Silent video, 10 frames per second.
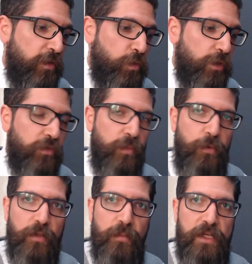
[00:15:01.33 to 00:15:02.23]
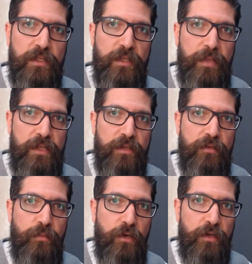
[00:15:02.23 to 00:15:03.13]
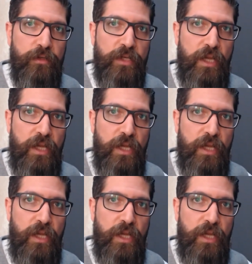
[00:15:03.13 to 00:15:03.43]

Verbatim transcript: And if you want to support my independent work,